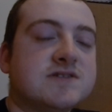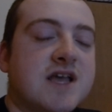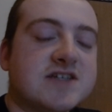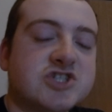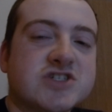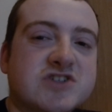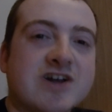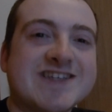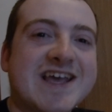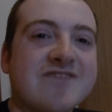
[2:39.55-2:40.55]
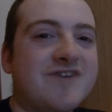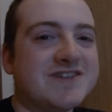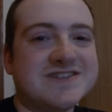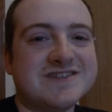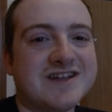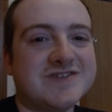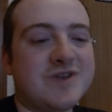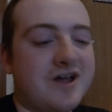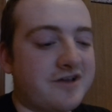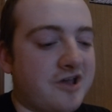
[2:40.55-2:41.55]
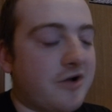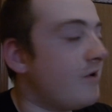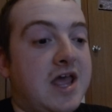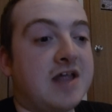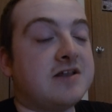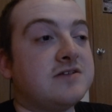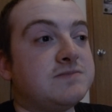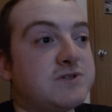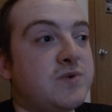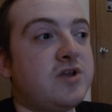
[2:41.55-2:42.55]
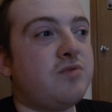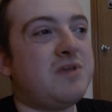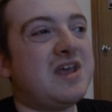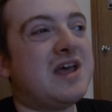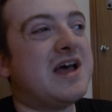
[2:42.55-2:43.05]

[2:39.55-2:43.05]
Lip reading: has just started taking fuzzies not too long ago. And between you and me,